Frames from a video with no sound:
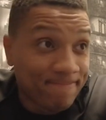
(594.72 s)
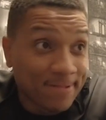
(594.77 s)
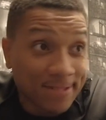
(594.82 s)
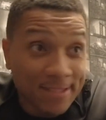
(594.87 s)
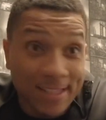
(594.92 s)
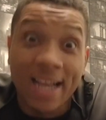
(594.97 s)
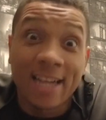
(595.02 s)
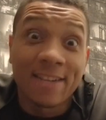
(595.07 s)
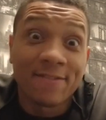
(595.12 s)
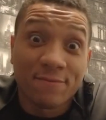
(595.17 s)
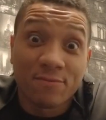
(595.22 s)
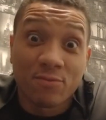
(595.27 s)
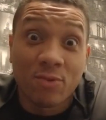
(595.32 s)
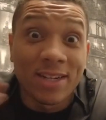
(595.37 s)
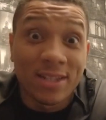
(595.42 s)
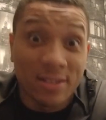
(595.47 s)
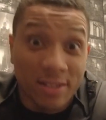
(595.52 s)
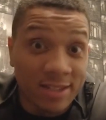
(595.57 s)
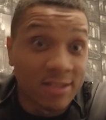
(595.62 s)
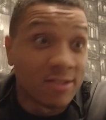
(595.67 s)
have
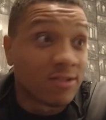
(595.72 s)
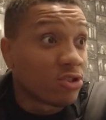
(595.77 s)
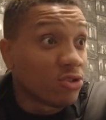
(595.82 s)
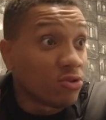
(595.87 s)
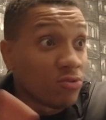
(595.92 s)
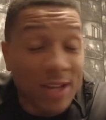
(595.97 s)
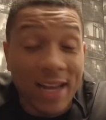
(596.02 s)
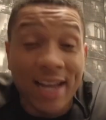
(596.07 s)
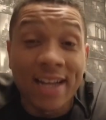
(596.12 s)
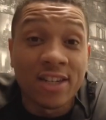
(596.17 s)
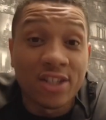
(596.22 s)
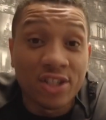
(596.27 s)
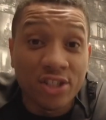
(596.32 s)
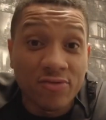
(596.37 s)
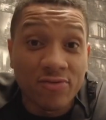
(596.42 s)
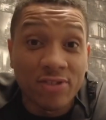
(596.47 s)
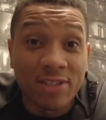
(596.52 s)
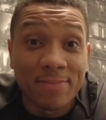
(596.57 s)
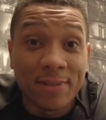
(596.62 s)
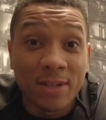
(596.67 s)
went into the engine
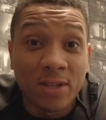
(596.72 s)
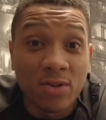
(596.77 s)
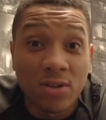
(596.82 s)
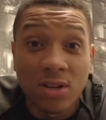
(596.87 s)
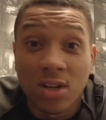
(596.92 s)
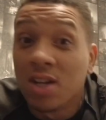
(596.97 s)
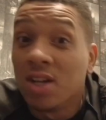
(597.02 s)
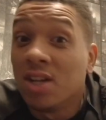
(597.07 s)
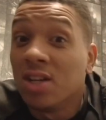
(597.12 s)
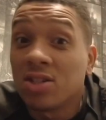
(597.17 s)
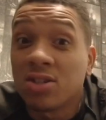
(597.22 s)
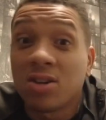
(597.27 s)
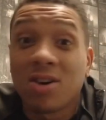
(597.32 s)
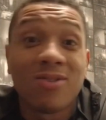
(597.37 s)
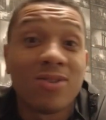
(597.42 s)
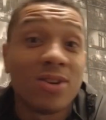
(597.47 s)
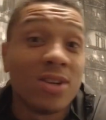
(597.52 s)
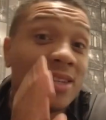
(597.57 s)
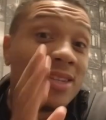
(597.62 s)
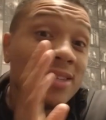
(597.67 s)
rebuild.
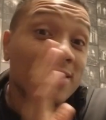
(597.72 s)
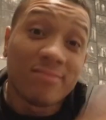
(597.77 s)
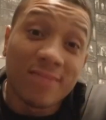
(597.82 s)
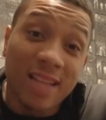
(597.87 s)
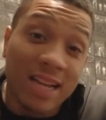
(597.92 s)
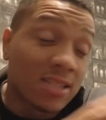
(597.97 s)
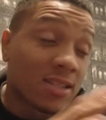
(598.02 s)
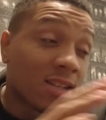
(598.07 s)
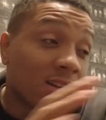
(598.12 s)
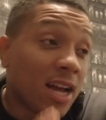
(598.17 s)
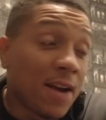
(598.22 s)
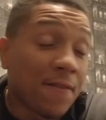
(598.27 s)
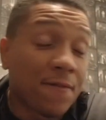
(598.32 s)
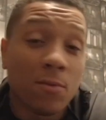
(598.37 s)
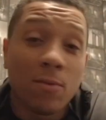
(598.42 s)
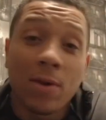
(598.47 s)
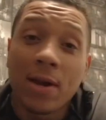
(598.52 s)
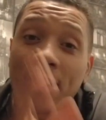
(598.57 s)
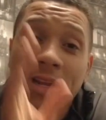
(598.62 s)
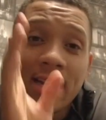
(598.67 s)
So that's going to have to
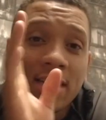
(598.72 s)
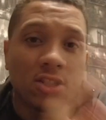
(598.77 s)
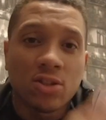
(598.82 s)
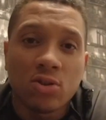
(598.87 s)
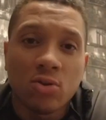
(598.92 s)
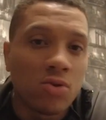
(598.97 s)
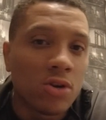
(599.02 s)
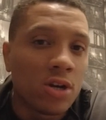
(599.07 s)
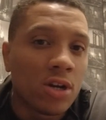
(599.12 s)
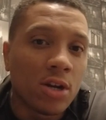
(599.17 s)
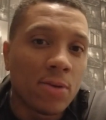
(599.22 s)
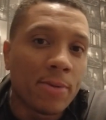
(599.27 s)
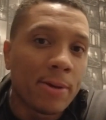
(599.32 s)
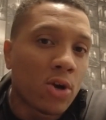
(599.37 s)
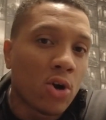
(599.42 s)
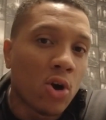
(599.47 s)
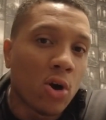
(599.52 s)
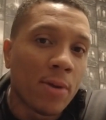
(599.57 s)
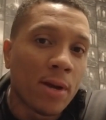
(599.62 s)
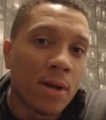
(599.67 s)
wait. That's still going to be
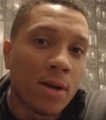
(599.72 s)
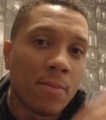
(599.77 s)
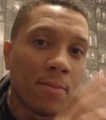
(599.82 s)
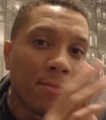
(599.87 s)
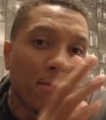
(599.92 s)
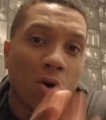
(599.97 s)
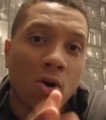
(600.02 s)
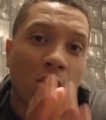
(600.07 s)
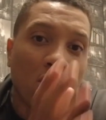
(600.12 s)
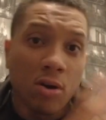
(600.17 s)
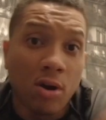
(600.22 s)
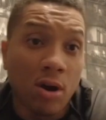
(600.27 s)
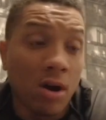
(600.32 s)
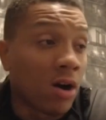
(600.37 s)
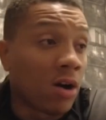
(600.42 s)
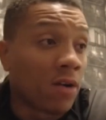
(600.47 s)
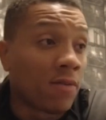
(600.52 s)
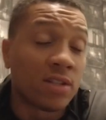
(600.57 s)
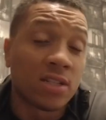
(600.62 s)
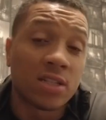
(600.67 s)
coming, but
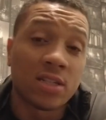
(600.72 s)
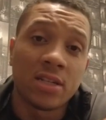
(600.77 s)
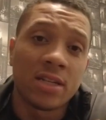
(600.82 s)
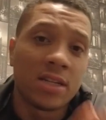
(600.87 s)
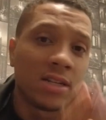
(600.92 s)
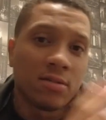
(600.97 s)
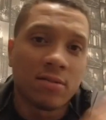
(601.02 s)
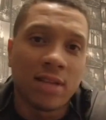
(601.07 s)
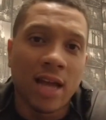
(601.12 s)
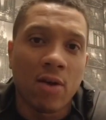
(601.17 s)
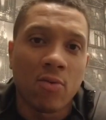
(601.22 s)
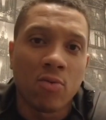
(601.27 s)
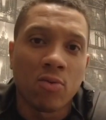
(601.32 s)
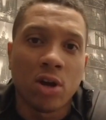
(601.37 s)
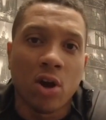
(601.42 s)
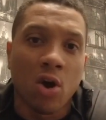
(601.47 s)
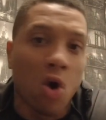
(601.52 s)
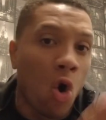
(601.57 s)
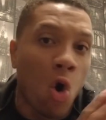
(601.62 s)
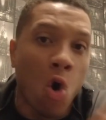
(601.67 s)
obviously that would
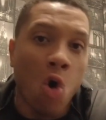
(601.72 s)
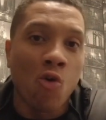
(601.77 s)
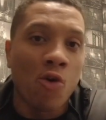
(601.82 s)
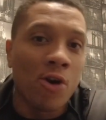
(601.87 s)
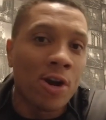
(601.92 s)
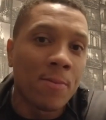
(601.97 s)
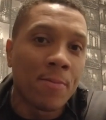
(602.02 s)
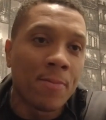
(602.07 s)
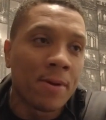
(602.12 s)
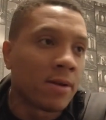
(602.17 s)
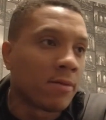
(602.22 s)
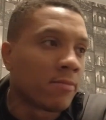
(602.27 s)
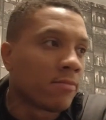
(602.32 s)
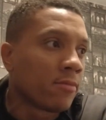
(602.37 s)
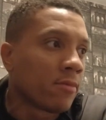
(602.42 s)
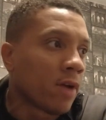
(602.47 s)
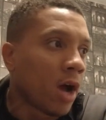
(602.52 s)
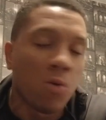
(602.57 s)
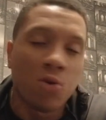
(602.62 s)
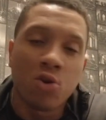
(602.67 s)
have already been,
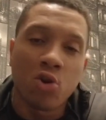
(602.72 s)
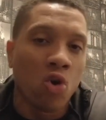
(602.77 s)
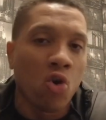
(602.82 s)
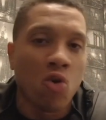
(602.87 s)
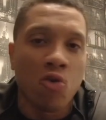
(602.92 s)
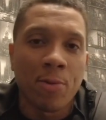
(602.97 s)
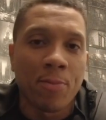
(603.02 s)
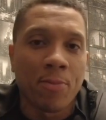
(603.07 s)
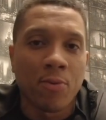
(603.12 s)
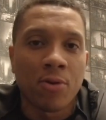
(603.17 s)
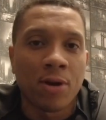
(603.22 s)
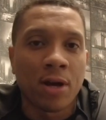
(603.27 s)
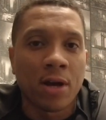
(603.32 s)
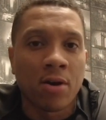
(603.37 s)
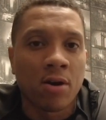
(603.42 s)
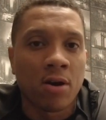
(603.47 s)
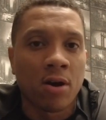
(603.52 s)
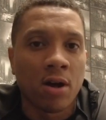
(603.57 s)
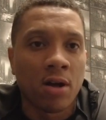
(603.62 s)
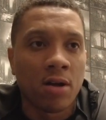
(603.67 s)
I would have already bought that
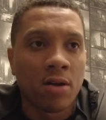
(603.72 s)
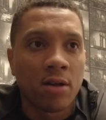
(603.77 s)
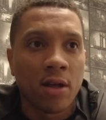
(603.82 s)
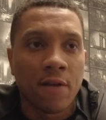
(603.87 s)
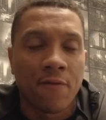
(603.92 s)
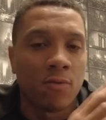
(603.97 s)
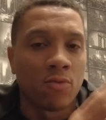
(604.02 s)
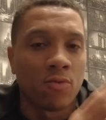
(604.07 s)
car if it